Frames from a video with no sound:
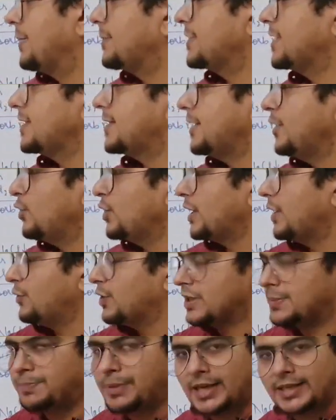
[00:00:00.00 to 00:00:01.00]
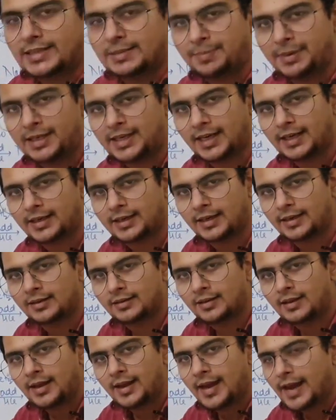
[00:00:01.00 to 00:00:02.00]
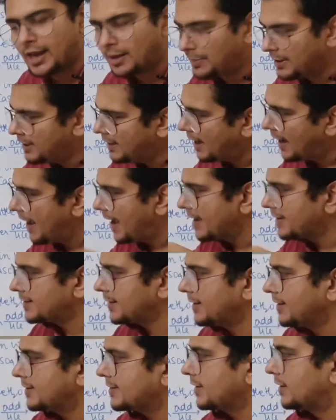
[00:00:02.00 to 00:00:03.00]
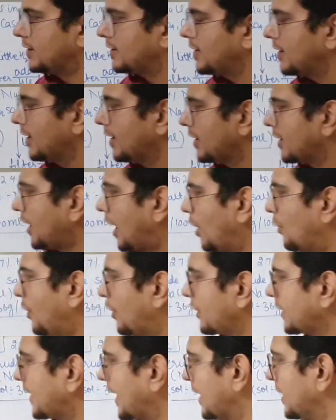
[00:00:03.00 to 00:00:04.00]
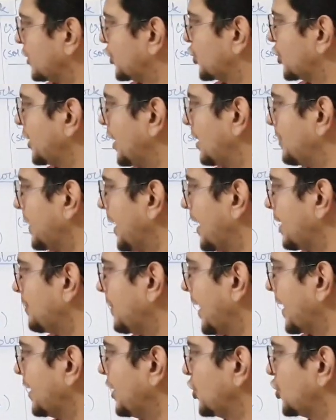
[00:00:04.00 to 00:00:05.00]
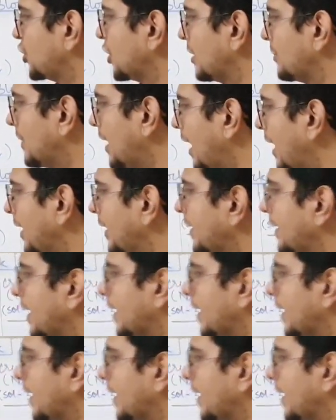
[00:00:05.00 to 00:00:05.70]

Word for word: MgCO3 was precipitated and bhaiya, as a result, now our calcium and magnesium ion